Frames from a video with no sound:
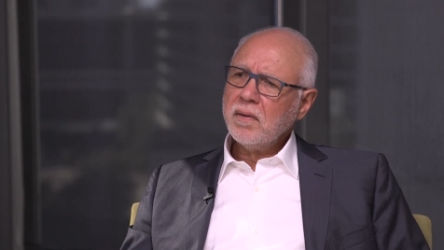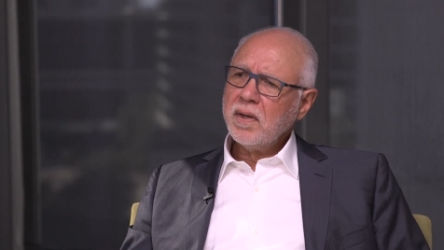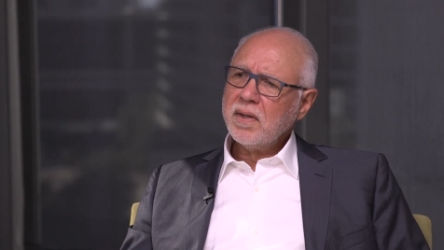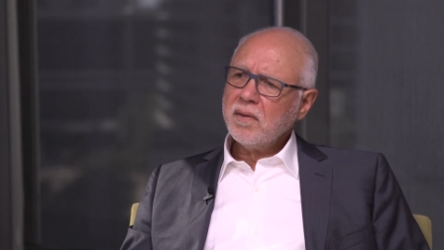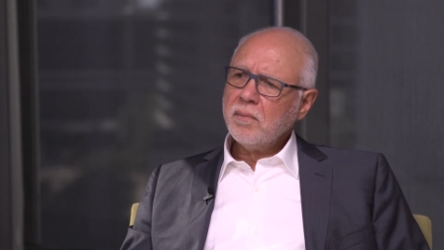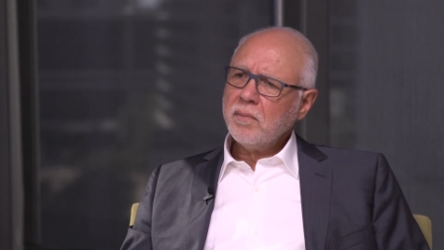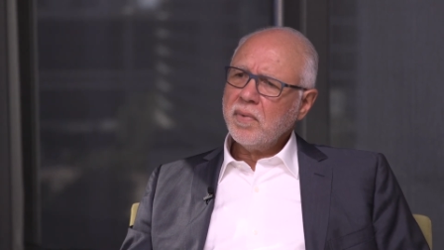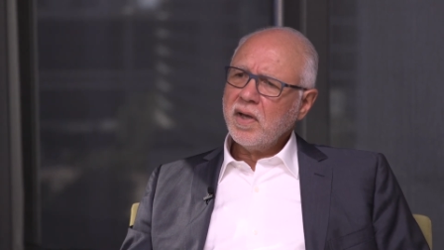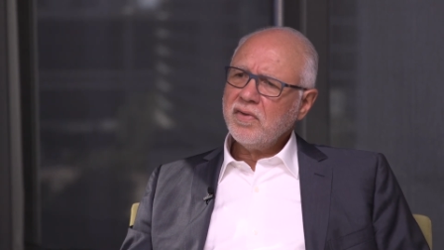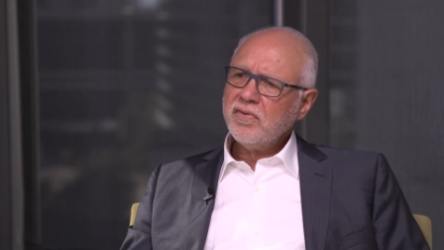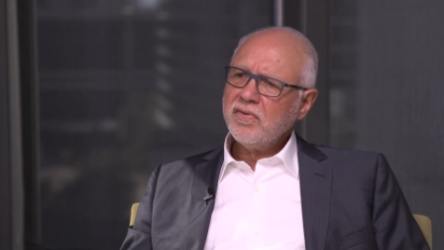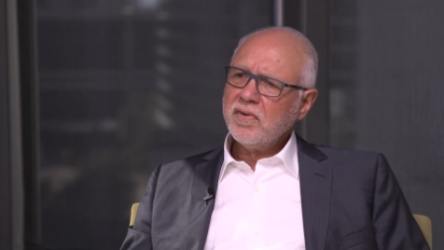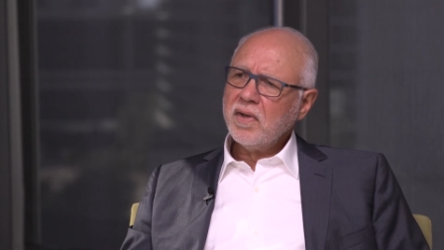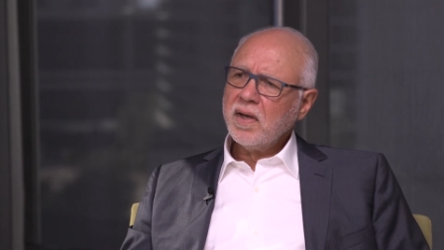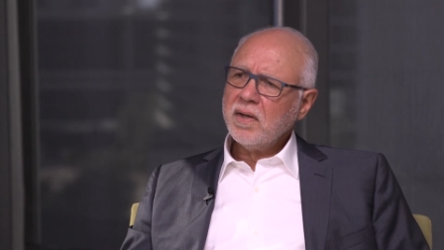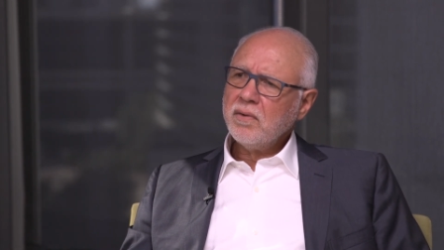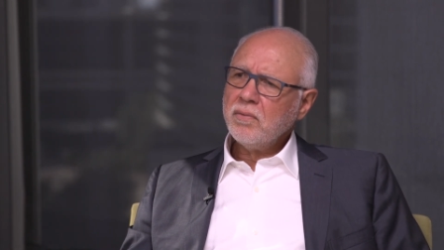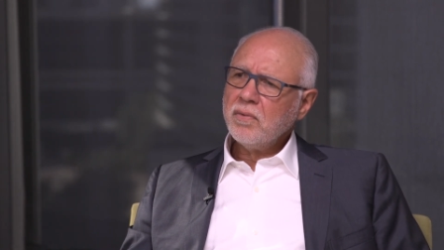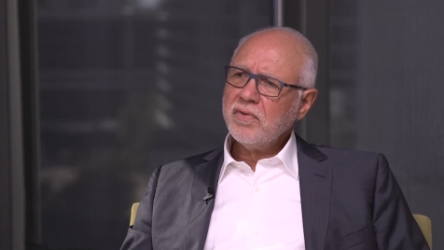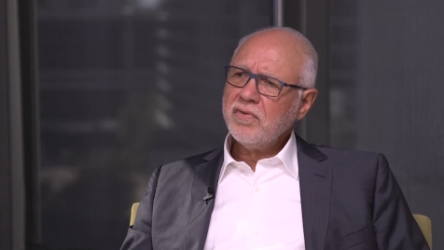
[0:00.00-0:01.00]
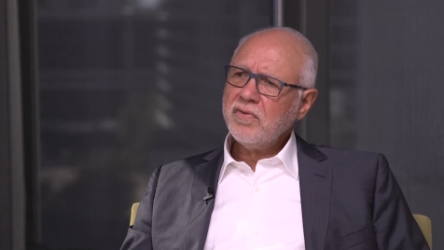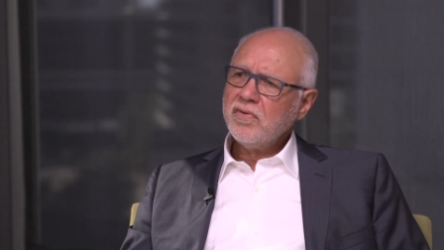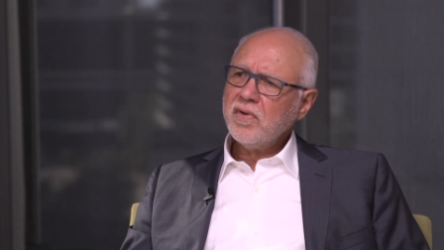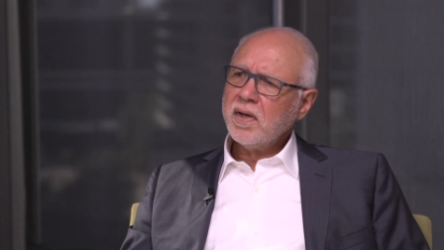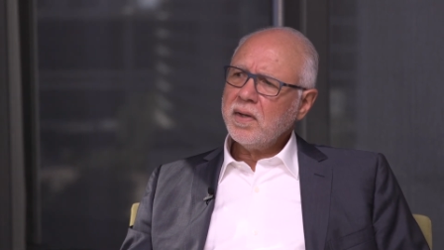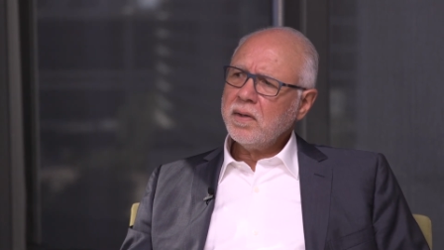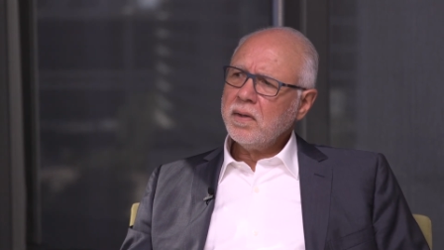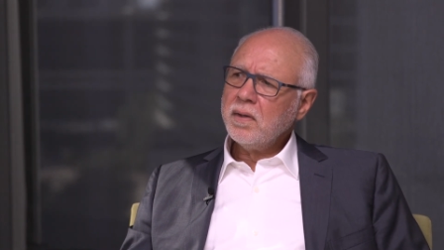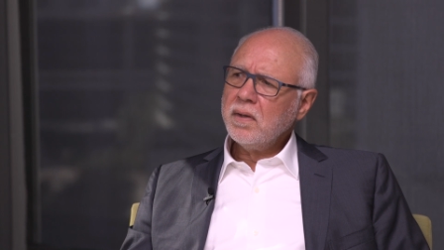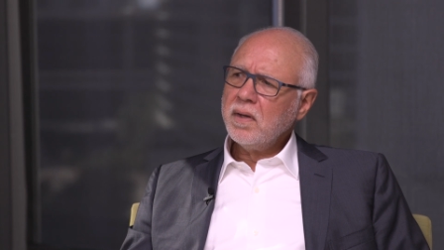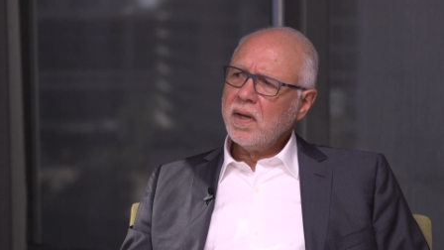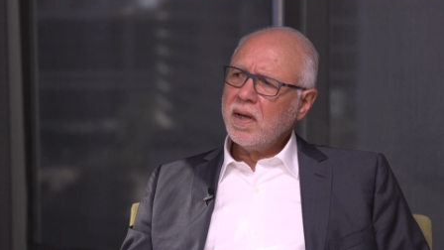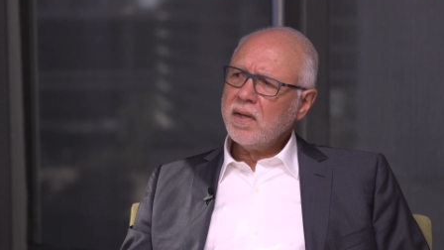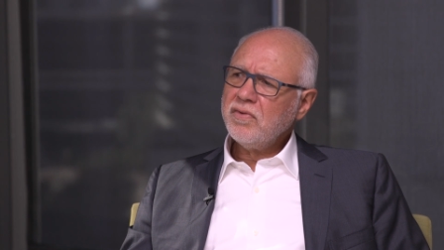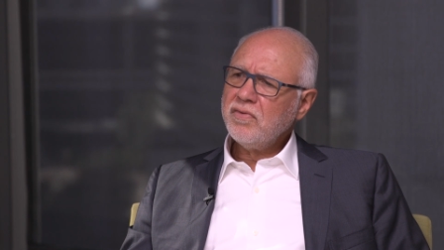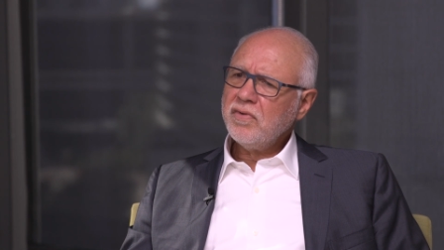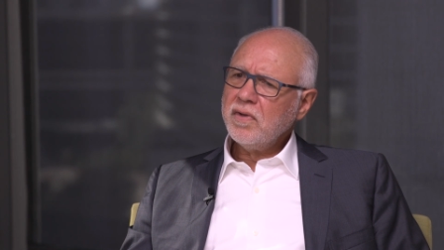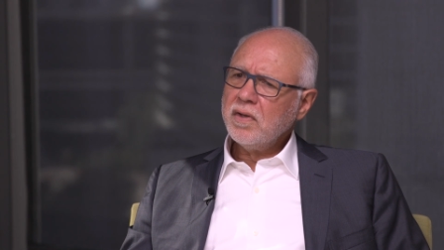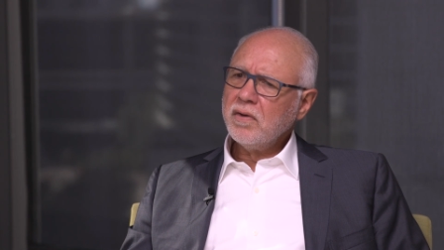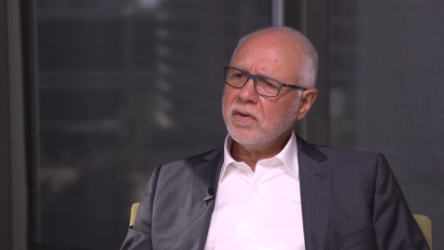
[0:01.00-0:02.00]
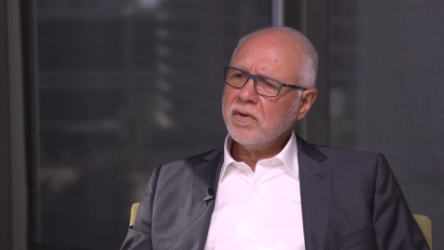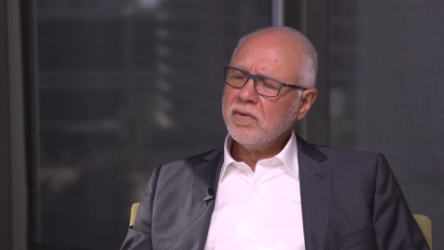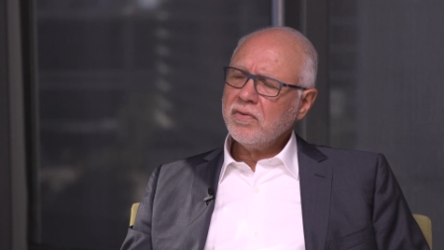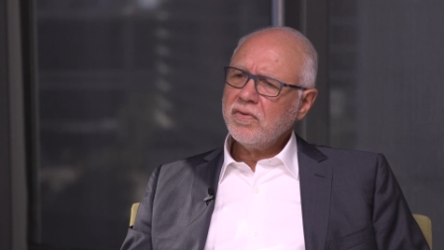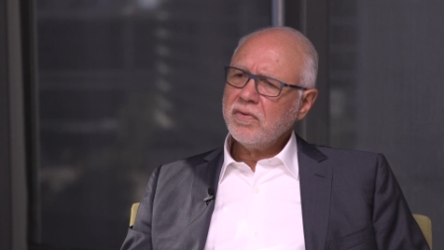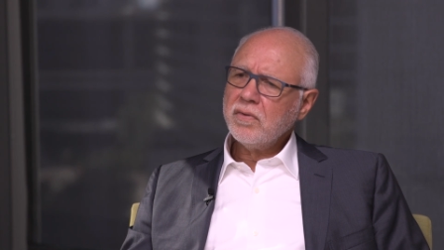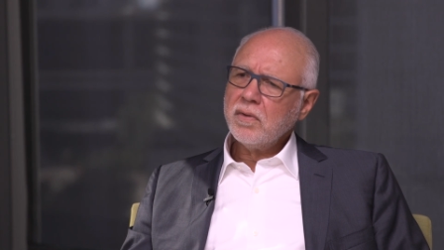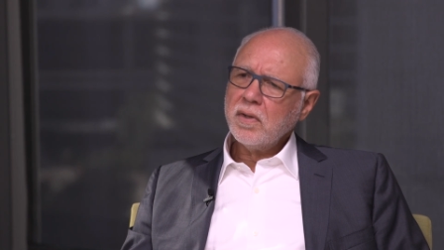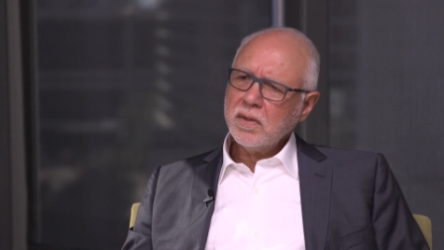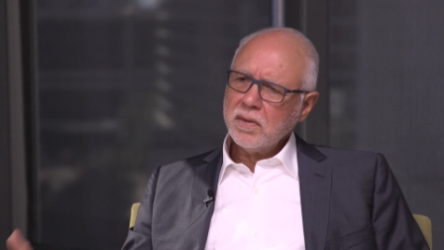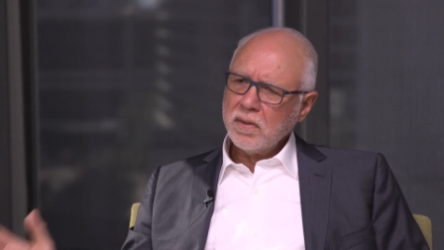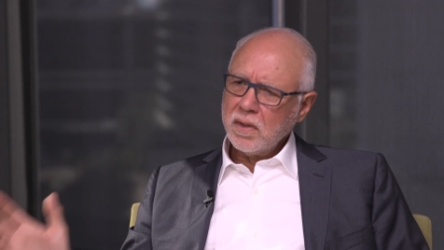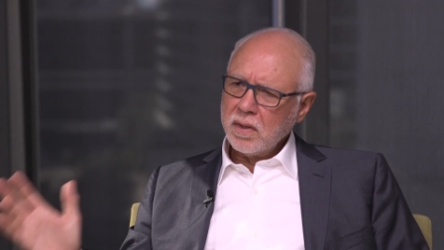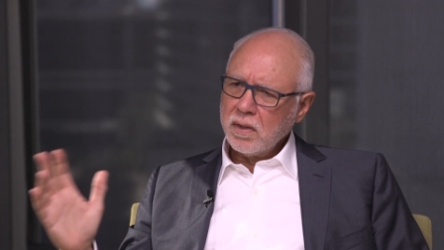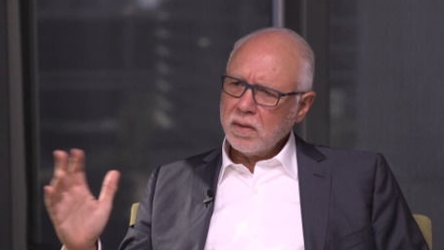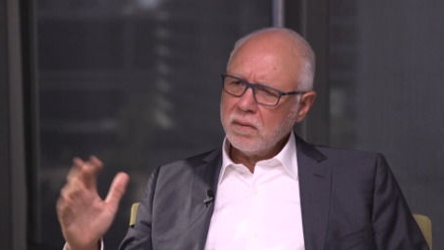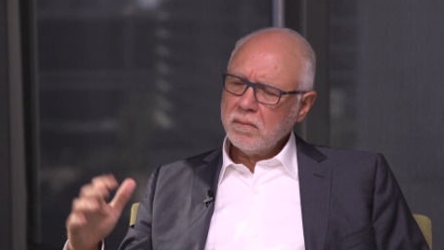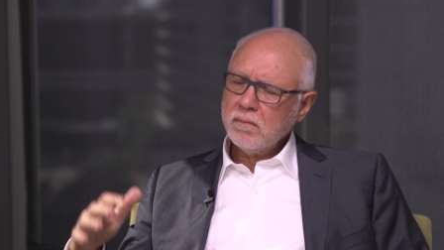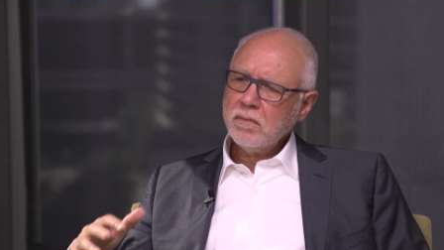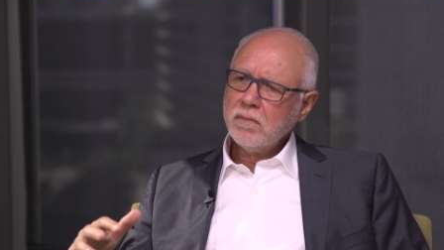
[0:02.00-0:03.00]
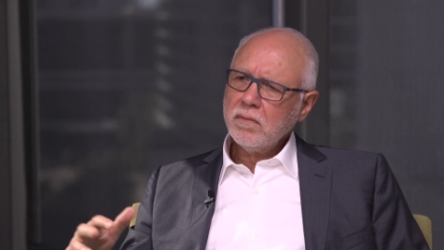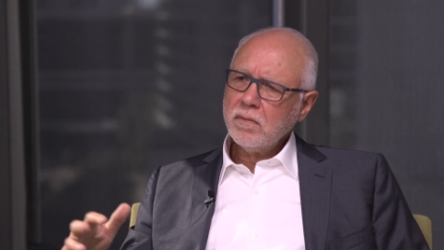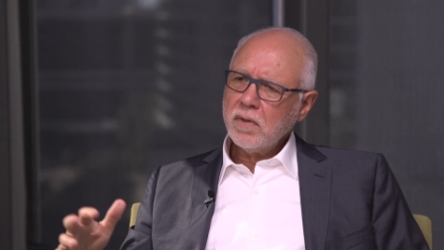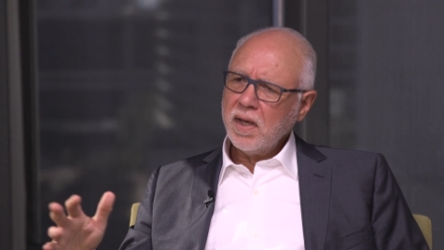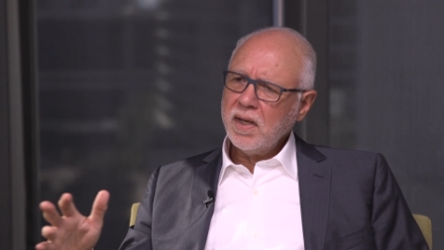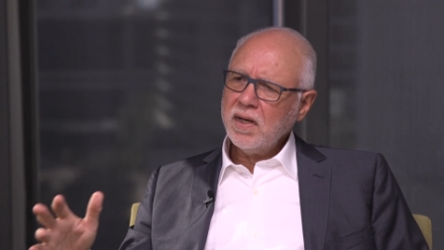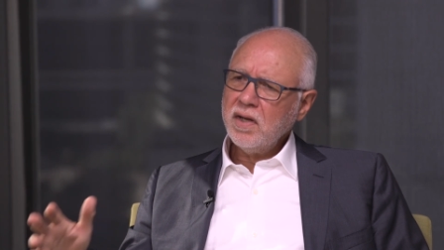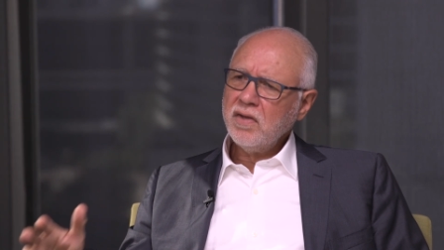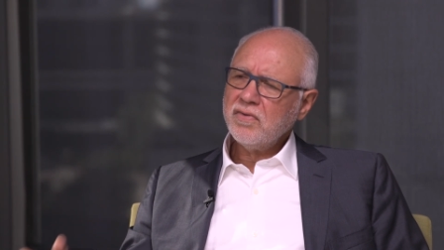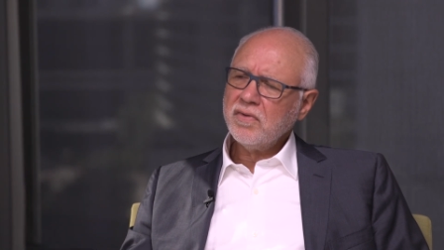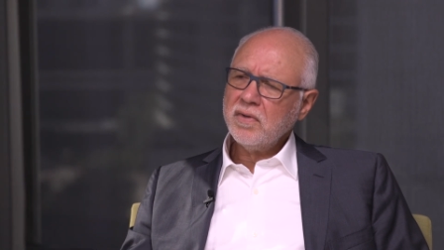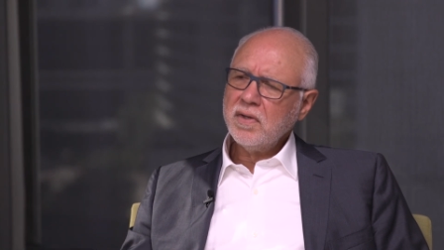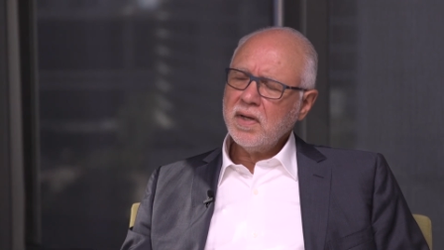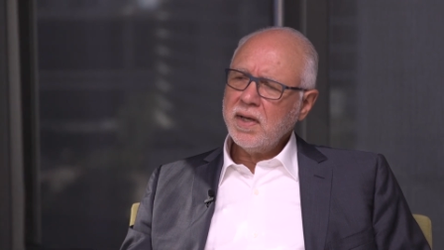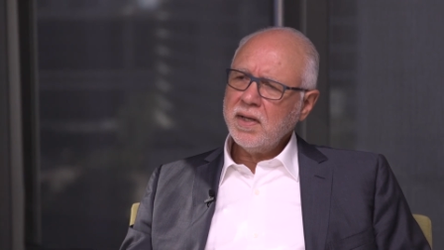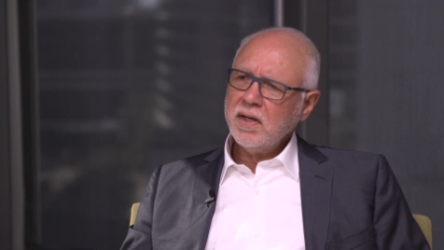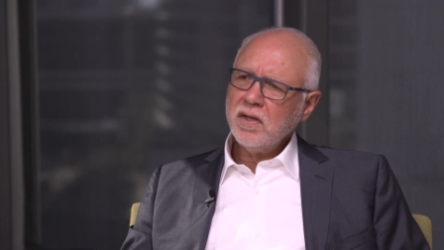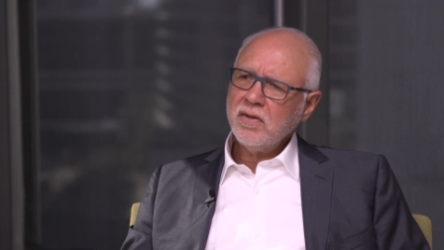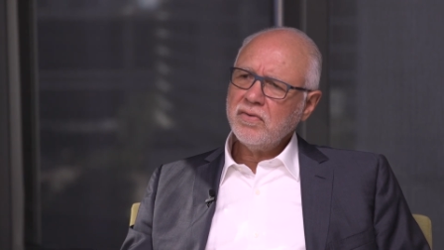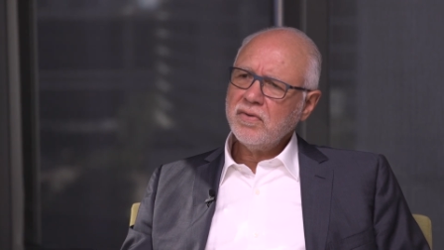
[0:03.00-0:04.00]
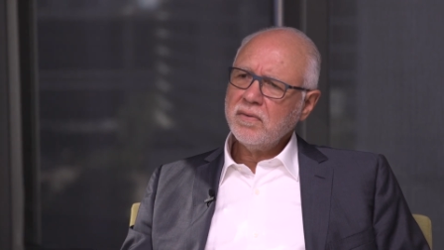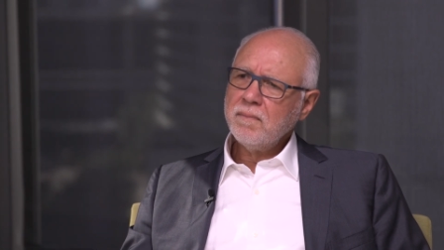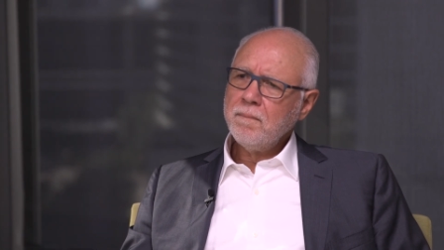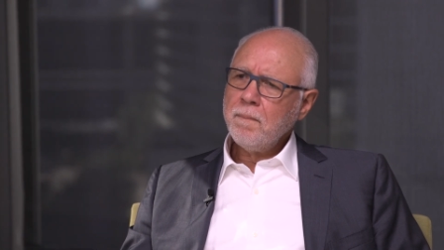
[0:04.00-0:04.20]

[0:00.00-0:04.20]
at the bedside was done at Cedars in the 80s and 90s.